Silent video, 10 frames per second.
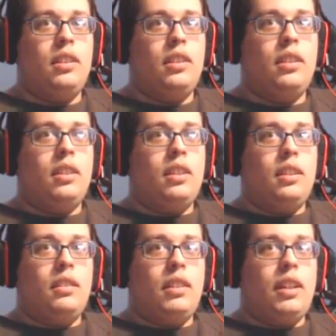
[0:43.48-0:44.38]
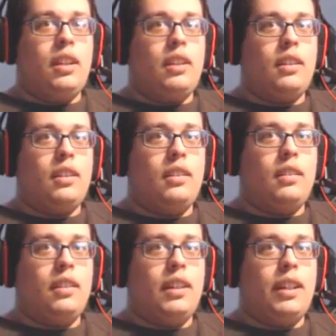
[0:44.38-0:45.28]
Also, no the
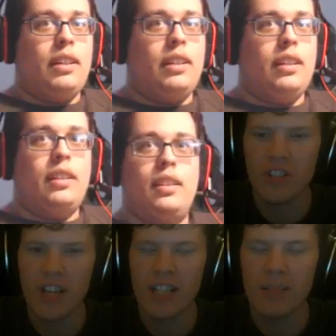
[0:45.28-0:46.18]
idea of having three of us standing